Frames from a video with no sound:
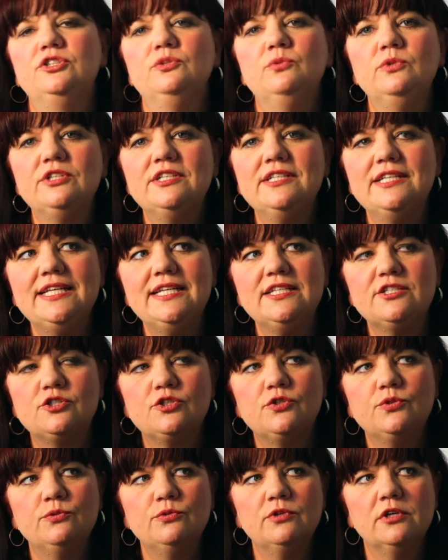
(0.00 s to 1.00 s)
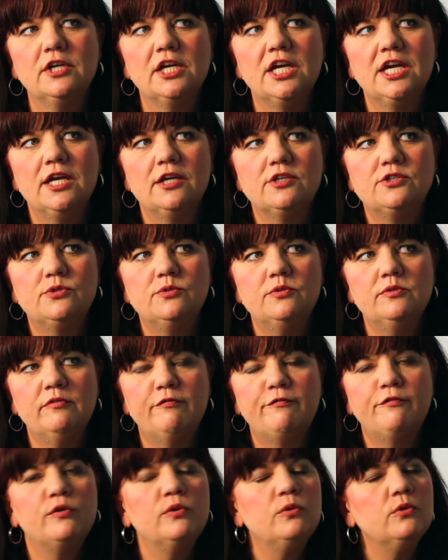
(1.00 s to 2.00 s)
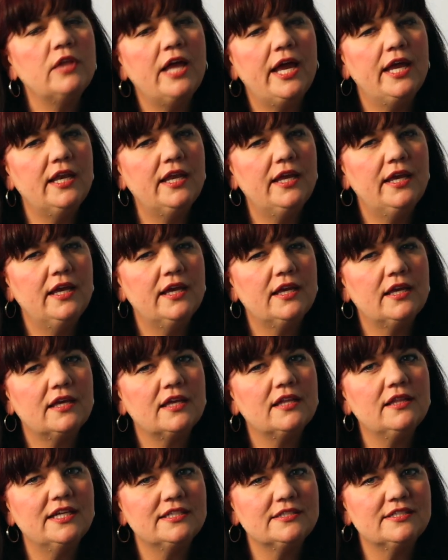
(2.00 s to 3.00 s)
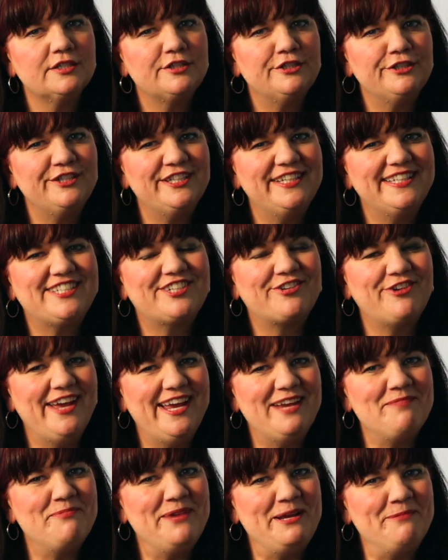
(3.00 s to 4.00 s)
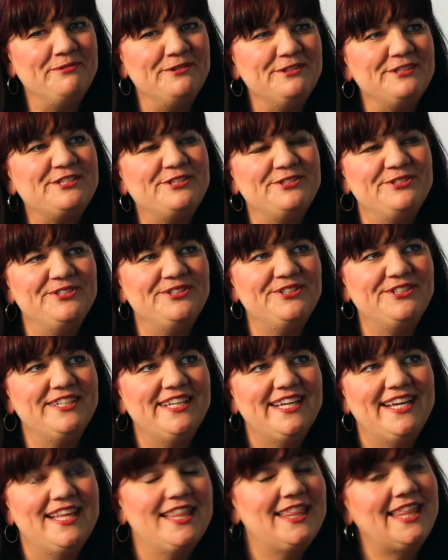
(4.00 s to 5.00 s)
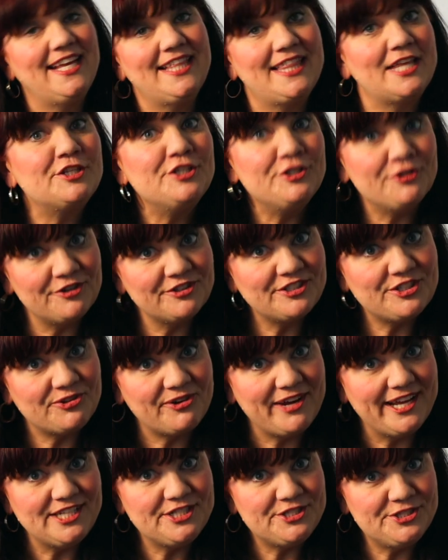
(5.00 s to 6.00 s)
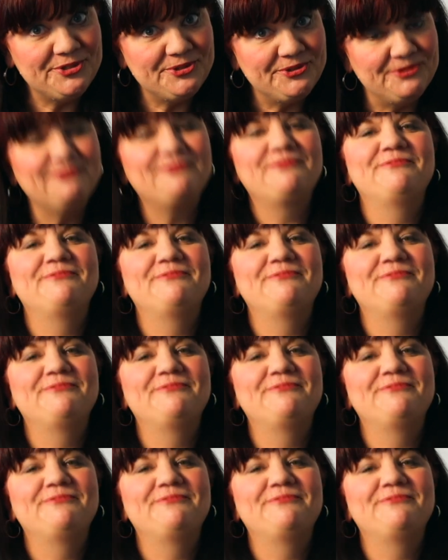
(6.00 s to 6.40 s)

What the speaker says: you would need to fool any classically trained people to think that you're trained too.